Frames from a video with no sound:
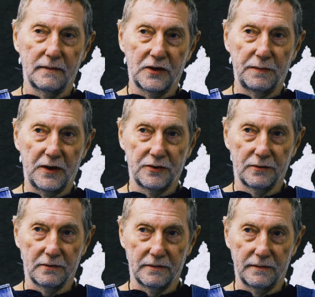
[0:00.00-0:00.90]

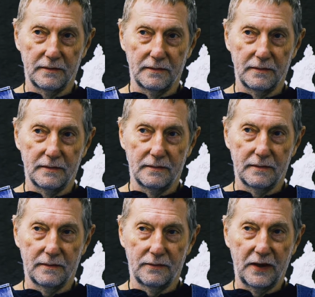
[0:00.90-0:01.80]
special
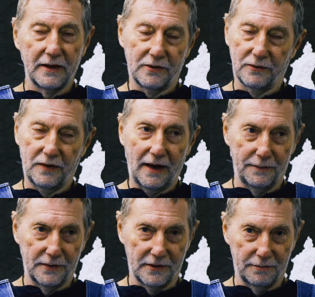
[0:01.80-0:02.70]
thing to have
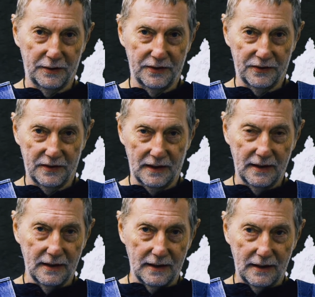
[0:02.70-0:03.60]
happened, because
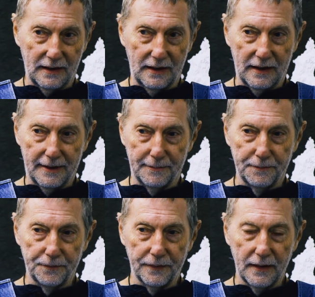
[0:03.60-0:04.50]

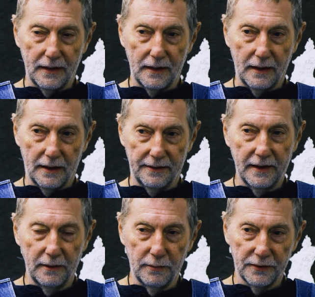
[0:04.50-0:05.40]
I
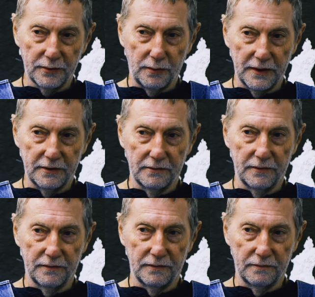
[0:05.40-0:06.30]
think he was quite
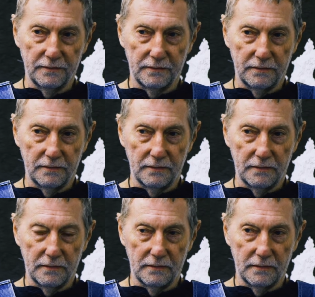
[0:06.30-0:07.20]
a
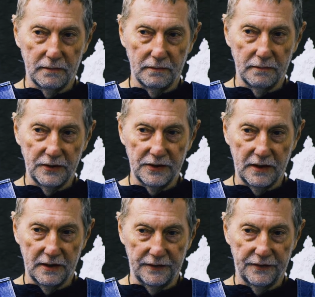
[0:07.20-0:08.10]

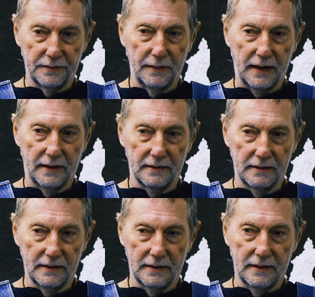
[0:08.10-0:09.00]
reserved man,